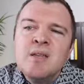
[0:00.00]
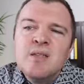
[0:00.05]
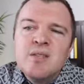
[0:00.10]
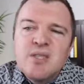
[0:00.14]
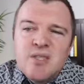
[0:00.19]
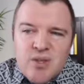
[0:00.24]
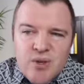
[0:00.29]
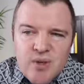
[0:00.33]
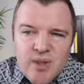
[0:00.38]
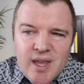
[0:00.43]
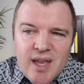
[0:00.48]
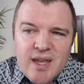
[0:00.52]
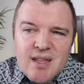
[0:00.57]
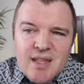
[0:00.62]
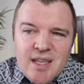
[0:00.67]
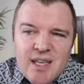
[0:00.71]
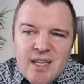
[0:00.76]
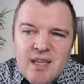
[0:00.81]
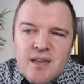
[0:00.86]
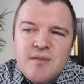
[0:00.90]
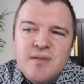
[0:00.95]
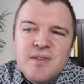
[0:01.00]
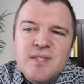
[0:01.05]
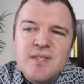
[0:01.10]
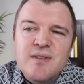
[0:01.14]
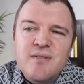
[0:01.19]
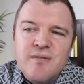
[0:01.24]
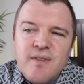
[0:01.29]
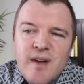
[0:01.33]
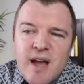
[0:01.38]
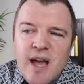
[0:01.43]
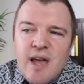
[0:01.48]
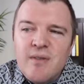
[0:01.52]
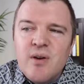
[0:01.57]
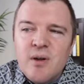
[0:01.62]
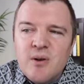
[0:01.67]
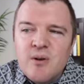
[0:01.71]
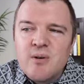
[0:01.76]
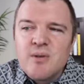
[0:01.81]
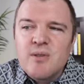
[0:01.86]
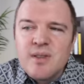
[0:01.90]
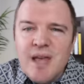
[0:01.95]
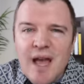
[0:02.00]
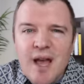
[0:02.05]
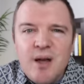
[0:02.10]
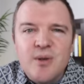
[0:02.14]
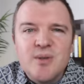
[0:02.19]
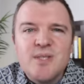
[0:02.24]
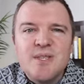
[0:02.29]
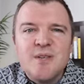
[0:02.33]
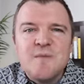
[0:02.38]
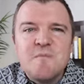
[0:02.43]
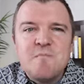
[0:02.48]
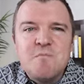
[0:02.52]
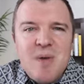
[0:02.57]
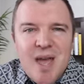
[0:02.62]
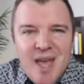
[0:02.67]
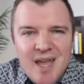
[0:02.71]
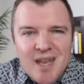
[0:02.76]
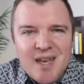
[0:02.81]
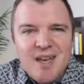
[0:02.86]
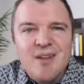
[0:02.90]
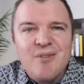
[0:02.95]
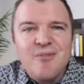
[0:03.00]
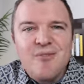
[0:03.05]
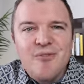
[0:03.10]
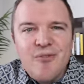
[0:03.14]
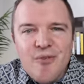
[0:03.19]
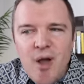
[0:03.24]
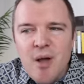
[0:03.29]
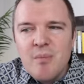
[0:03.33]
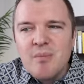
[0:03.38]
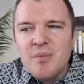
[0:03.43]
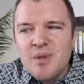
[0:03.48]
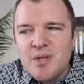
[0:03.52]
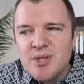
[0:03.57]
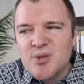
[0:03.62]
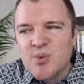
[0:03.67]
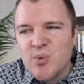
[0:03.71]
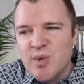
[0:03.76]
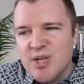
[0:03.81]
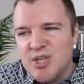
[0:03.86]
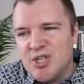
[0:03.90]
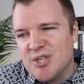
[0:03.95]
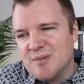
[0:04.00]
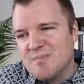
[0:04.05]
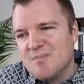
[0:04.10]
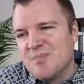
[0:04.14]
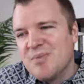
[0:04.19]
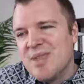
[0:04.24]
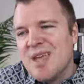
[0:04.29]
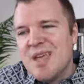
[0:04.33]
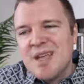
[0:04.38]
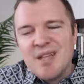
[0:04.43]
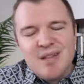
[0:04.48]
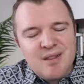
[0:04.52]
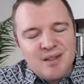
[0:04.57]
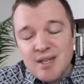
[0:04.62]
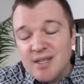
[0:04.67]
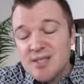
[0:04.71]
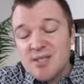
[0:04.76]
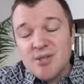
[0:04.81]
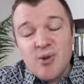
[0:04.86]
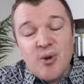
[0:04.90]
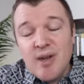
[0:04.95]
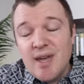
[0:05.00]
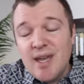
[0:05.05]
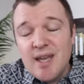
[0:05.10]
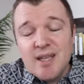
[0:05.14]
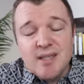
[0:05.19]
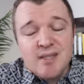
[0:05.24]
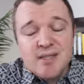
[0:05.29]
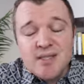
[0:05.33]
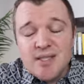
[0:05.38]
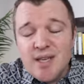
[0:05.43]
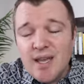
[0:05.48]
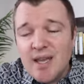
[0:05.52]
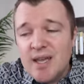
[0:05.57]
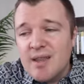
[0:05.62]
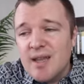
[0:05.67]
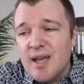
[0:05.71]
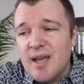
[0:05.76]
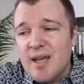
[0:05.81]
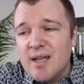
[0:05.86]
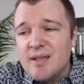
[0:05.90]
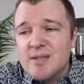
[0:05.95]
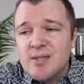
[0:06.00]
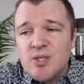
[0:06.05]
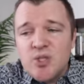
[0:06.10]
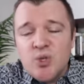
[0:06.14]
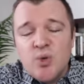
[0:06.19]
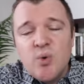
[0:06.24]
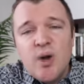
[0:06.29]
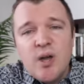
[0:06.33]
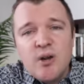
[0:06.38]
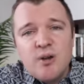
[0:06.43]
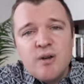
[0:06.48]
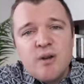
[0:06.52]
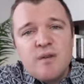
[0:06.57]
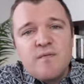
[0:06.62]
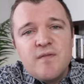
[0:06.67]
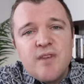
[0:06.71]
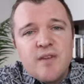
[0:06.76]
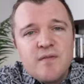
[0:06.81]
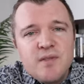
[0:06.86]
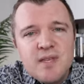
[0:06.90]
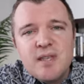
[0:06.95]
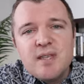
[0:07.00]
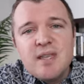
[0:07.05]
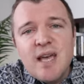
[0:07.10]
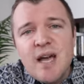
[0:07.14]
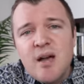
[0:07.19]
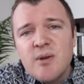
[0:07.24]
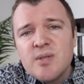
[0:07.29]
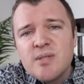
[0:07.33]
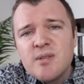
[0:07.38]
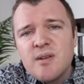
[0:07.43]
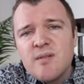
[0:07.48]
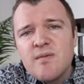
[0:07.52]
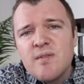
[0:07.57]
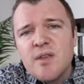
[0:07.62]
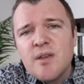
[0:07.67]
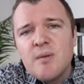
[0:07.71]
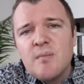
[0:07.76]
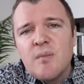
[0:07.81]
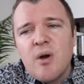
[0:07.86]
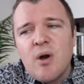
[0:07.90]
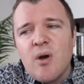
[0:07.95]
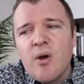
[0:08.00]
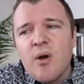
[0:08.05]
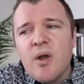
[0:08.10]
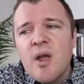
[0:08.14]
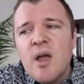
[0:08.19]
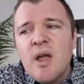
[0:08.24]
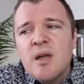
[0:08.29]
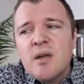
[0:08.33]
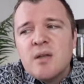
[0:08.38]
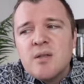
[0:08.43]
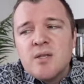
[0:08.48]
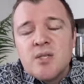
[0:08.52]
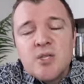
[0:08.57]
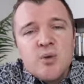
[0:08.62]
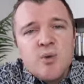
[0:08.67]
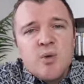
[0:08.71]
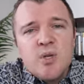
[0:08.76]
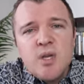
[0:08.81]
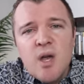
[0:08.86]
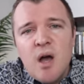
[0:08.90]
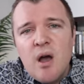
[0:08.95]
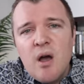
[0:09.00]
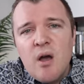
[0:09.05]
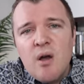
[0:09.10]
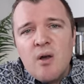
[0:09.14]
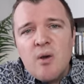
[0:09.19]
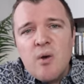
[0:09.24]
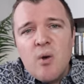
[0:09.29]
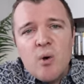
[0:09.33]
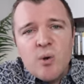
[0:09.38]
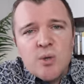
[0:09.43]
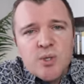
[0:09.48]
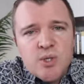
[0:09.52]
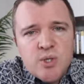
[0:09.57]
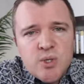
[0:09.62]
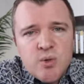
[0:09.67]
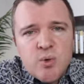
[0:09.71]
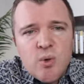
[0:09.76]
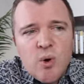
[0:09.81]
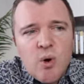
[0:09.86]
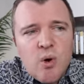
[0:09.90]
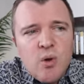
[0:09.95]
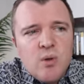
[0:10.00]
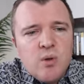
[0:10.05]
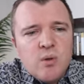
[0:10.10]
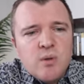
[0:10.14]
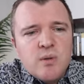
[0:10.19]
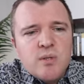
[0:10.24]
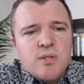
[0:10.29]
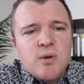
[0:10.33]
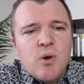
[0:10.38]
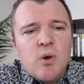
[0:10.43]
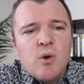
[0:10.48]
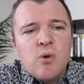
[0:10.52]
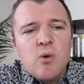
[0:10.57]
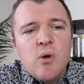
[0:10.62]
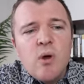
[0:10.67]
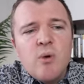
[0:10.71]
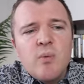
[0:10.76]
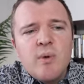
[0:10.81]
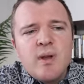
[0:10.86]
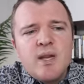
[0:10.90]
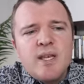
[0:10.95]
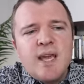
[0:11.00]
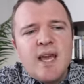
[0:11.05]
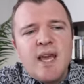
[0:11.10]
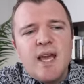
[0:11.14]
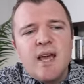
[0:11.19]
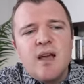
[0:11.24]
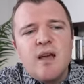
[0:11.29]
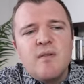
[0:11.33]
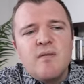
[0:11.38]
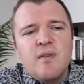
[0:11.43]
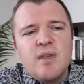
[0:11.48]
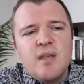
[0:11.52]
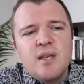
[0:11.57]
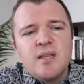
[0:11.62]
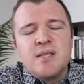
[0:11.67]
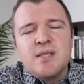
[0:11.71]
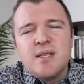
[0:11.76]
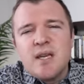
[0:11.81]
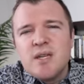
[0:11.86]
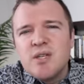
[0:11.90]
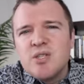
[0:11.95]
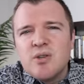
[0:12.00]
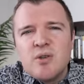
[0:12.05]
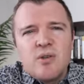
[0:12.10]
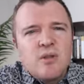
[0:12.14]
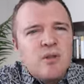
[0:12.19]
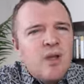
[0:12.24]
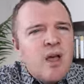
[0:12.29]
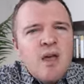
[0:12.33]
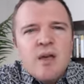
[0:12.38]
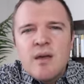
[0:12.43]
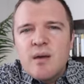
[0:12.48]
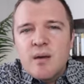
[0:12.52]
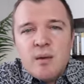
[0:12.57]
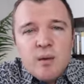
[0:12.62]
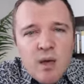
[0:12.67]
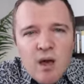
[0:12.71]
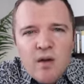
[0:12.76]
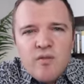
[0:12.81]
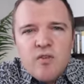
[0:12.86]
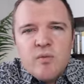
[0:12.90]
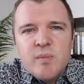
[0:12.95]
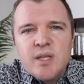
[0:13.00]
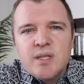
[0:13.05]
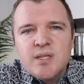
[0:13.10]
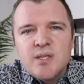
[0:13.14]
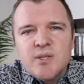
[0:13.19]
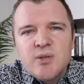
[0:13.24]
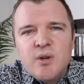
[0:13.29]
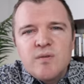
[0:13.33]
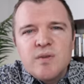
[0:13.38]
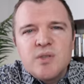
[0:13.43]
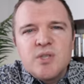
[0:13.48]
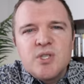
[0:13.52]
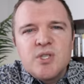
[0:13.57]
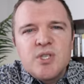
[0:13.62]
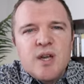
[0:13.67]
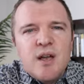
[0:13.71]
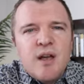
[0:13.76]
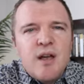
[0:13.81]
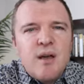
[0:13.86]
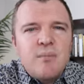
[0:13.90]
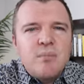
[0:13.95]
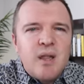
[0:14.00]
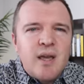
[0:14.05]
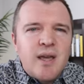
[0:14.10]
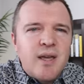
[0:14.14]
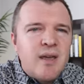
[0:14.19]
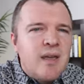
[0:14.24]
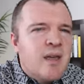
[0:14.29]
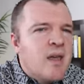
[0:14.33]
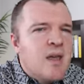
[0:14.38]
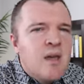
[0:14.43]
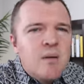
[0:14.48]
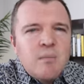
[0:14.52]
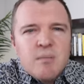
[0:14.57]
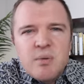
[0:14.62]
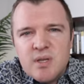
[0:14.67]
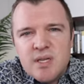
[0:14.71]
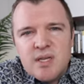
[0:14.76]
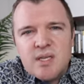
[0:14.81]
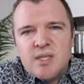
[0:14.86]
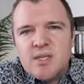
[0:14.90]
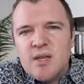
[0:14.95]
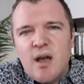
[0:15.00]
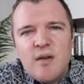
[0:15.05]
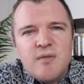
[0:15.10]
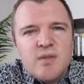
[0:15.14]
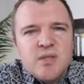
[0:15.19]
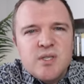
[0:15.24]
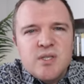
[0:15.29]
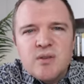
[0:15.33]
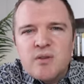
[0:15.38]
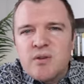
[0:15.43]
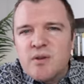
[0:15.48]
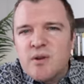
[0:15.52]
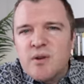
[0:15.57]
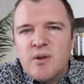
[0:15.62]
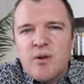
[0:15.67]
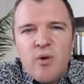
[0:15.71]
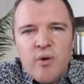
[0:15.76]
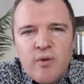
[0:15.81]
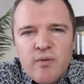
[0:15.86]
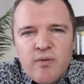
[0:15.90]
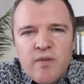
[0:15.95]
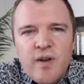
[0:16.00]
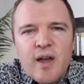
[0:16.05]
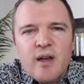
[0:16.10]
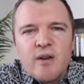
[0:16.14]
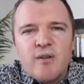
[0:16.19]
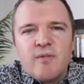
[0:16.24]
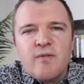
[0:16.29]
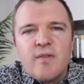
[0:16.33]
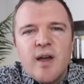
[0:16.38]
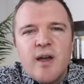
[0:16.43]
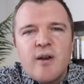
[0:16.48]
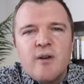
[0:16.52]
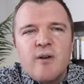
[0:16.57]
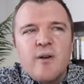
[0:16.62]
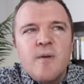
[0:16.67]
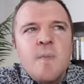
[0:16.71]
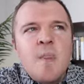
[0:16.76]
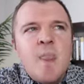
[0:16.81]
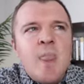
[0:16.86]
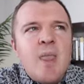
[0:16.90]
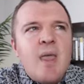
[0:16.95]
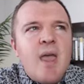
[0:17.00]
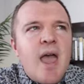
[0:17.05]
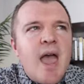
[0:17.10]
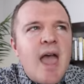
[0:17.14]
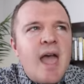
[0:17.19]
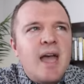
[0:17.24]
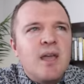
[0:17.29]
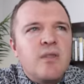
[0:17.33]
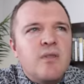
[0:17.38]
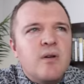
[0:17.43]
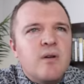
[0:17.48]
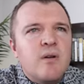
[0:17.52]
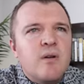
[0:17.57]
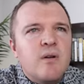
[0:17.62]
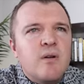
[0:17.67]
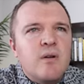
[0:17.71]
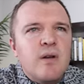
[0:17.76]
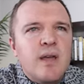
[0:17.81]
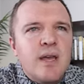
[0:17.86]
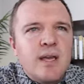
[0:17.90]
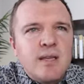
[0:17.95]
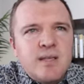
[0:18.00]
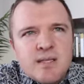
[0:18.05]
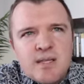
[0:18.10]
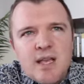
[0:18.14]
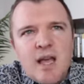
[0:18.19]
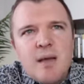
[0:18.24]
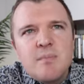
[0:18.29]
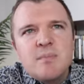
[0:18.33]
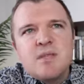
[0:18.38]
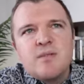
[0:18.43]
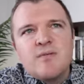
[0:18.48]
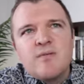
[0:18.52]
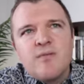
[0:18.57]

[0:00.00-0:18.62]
So that leaves 500,000 men from this region. Let's go ahead and say that 250,000 of them are too young, or too old, or already have an essential government service job like police officer or firefighter, and they're exempt